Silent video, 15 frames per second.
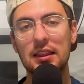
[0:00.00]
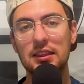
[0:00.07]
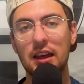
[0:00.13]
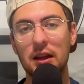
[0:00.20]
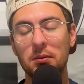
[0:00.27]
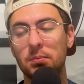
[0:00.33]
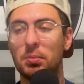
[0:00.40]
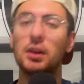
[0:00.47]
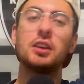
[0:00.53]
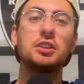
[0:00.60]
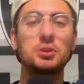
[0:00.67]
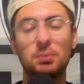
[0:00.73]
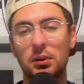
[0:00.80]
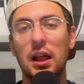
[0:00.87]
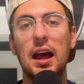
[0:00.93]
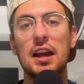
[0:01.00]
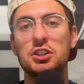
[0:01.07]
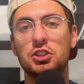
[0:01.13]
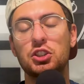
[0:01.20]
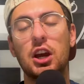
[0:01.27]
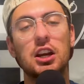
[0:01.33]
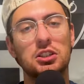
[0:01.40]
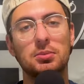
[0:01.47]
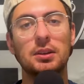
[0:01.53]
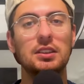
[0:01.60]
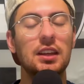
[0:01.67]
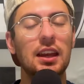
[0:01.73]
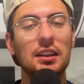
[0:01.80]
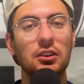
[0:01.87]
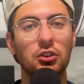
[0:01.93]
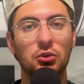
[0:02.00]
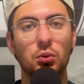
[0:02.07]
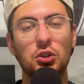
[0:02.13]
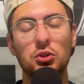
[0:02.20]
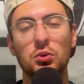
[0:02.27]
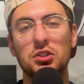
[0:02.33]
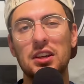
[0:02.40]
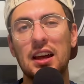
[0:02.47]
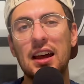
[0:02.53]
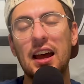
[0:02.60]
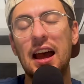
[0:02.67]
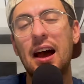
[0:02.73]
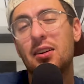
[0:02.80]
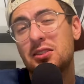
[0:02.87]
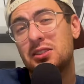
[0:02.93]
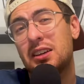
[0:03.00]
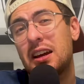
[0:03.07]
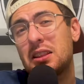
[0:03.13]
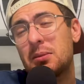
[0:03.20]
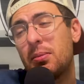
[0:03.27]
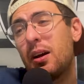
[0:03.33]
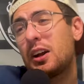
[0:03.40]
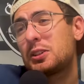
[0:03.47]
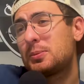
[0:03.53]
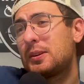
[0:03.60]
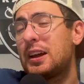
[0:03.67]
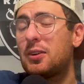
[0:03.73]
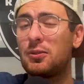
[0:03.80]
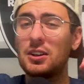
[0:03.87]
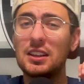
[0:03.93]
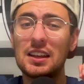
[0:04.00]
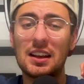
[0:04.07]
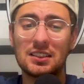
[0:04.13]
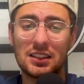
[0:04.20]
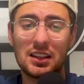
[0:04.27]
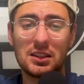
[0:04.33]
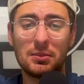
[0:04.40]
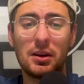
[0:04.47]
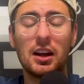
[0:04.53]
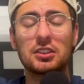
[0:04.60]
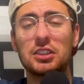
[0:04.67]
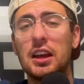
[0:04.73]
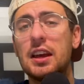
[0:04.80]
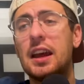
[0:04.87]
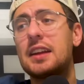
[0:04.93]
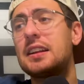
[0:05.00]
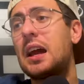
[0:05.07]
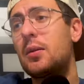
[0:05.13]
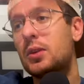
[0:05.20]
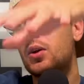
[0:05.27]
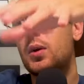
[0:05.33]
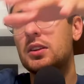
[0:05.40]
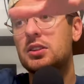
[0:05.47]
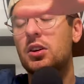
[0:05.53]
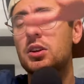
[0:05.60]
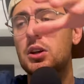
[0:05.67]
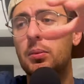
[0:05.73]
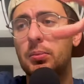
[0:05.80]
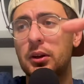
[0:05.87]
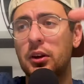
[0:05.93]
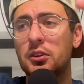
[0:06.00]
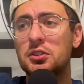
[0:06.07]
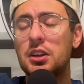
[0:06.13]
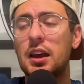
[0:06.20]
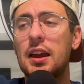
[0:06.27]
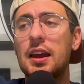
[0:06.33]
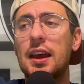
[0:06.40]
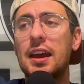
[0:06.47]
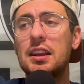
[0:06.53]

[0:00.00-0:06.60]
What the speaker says: and then big splash Josh McDaniels, which was outside the box, but not really outside the box, and now we go Antonio Pierce,